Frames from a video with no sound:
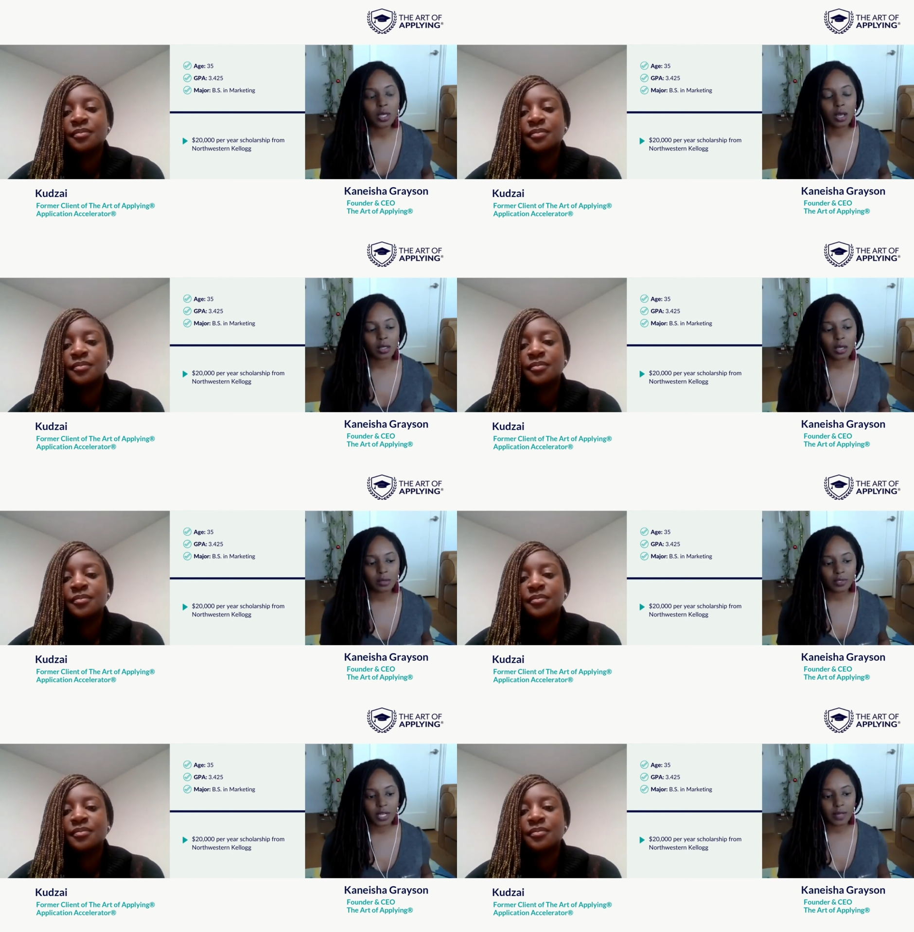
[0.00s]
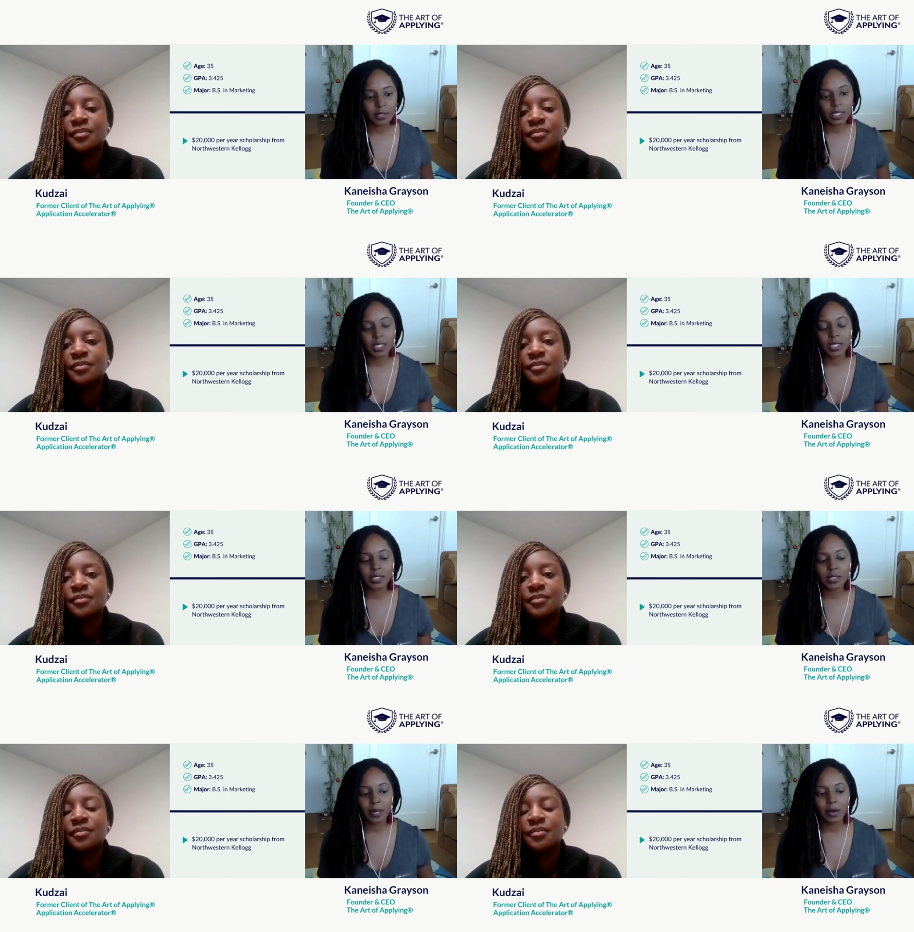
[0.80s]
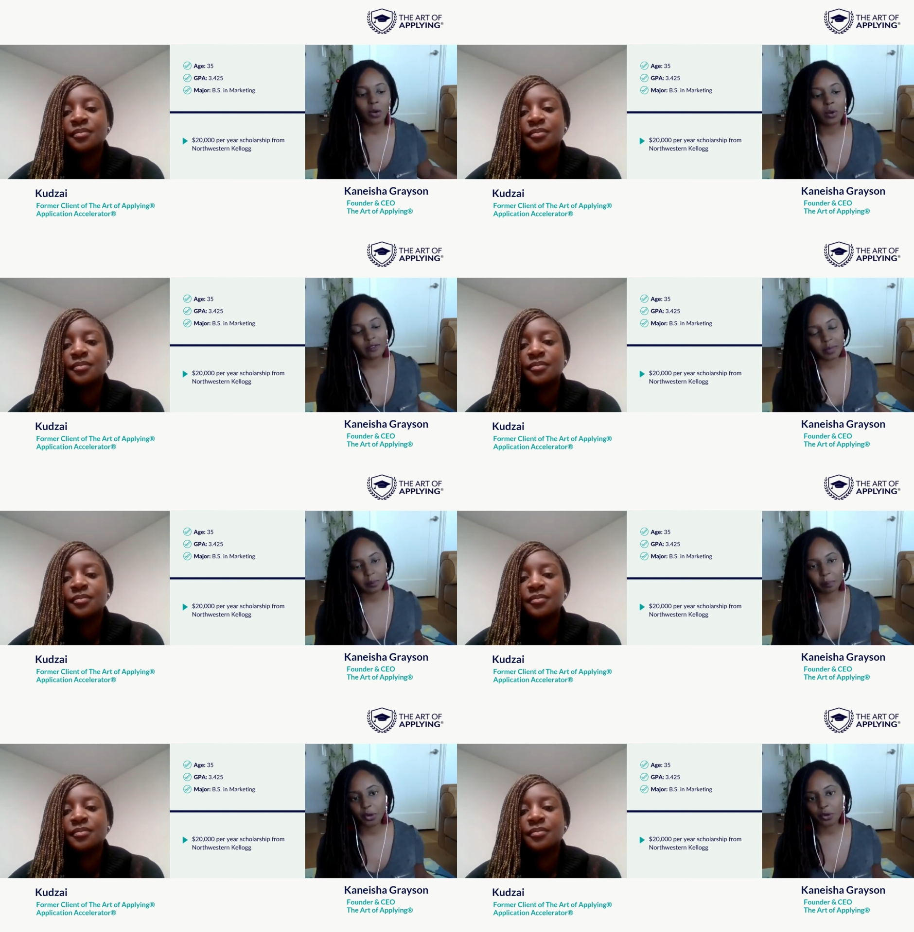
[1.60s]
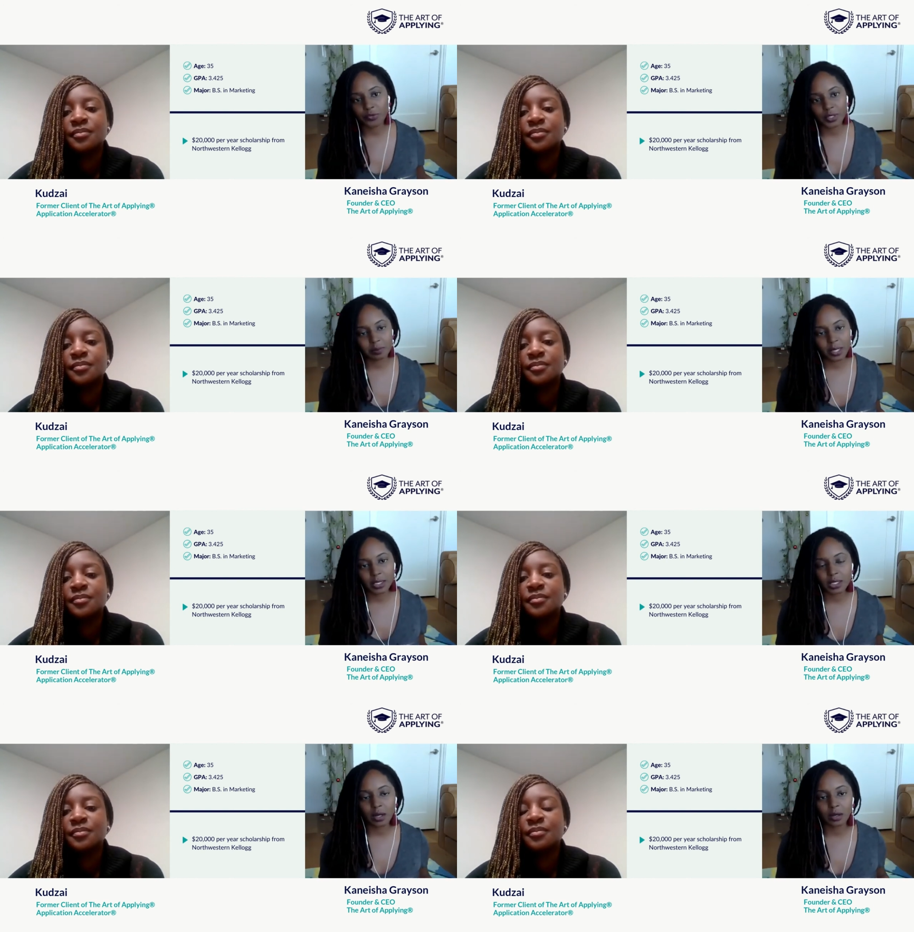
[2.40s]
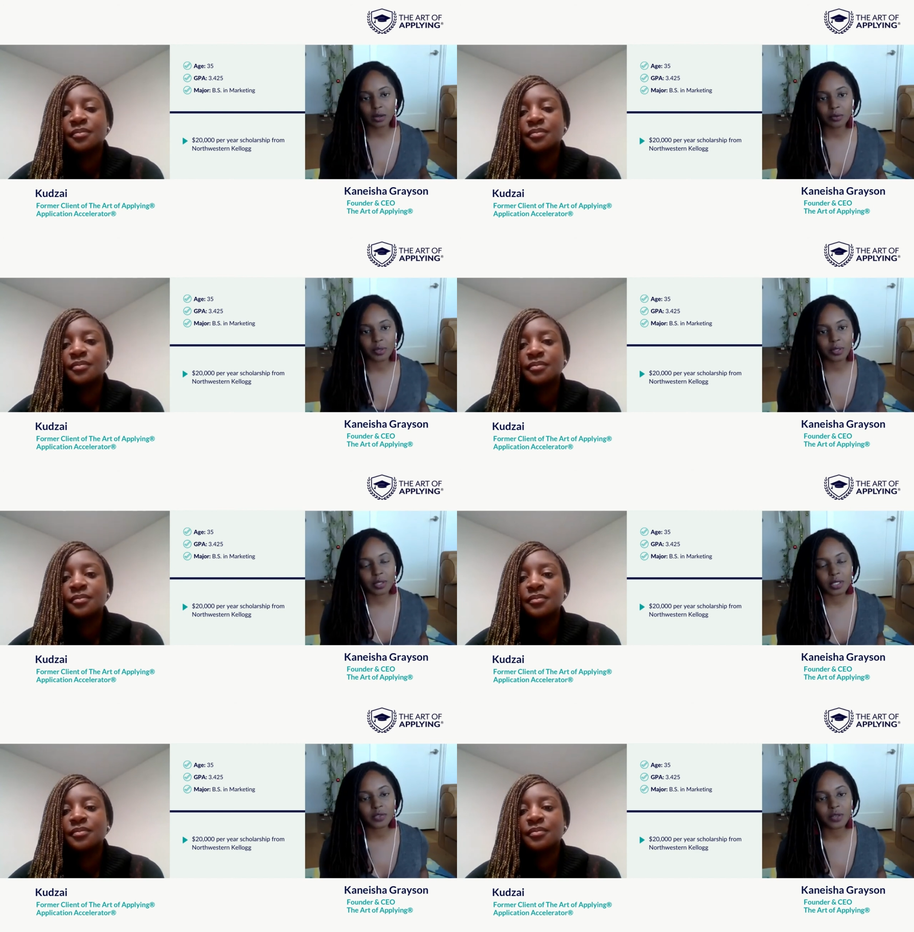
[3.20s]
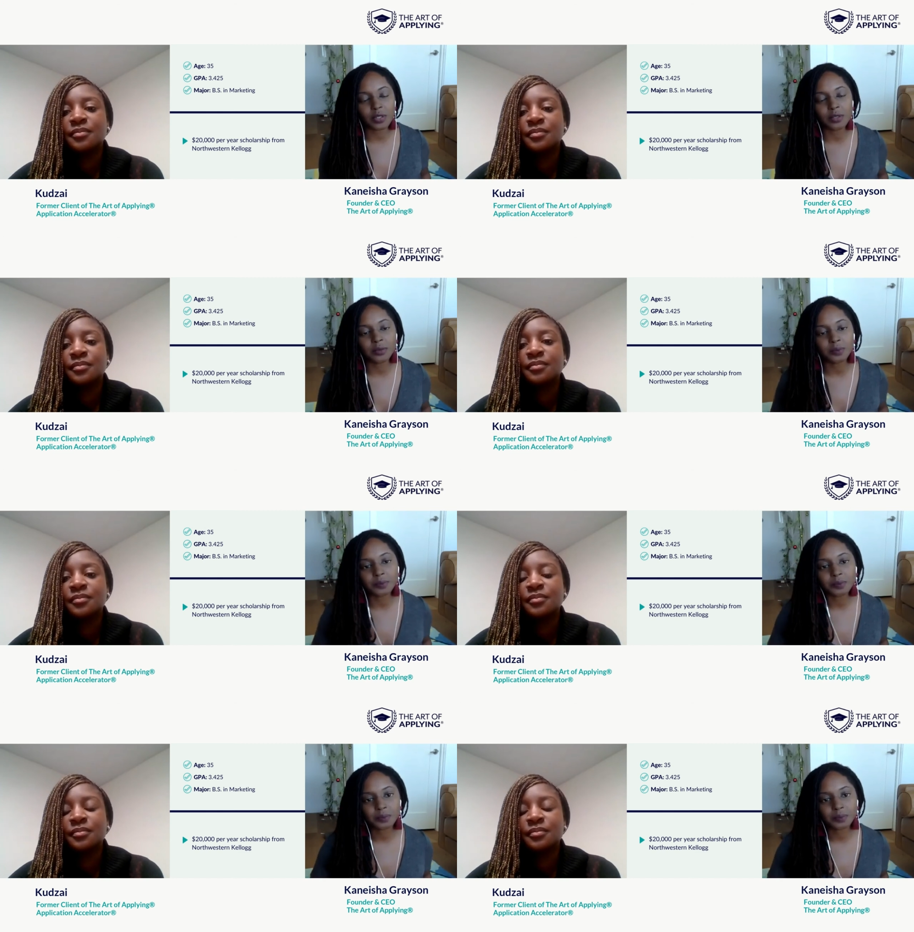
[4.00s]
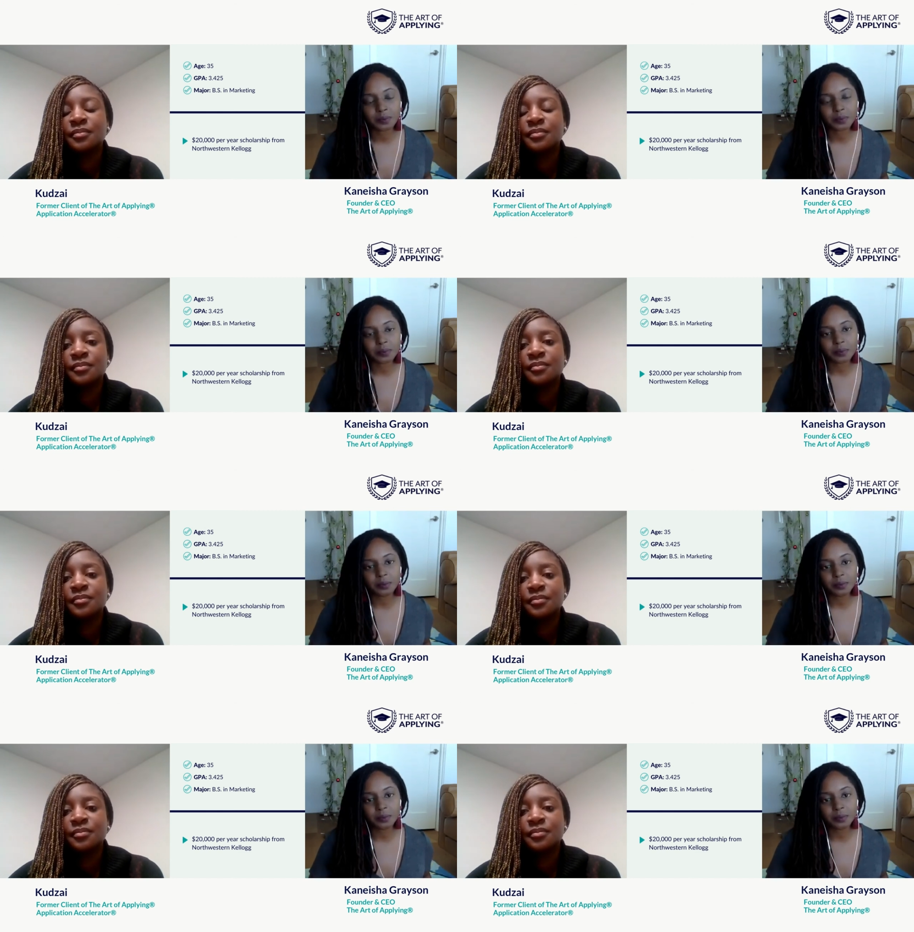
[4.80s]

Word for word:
Speaker 1: a lot of times than it is about oh I've been perfect my entire career thus far. Mm-hmm. Mm-hmm.